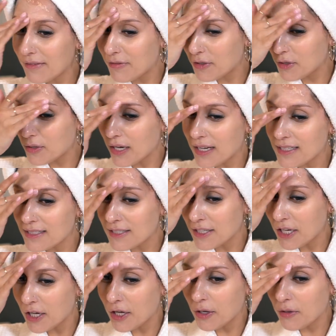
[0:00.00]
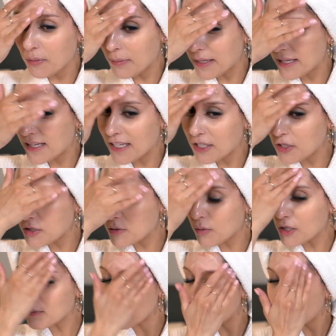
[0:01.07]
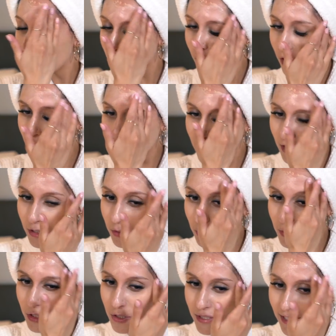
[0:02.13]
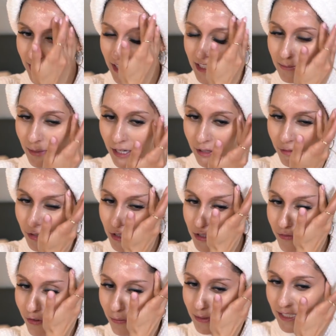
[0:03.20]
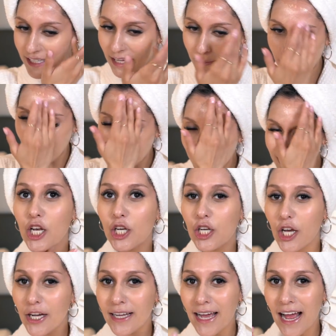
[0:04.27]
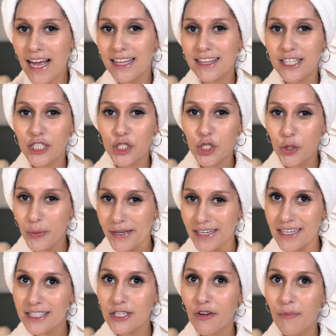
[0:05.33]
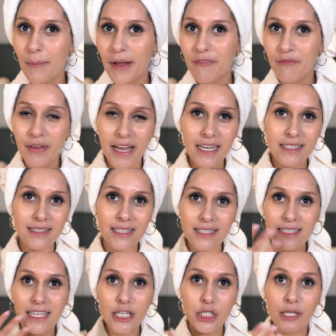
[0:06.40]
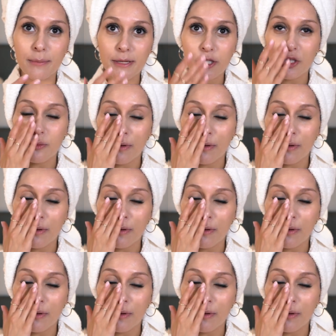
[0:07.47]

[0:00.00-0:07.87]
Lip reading: If you guys know me and used to watch my old vlogs, I always used to get these macaroons from TK Maxx. Look at the dewiness of my face. This is actually a bit too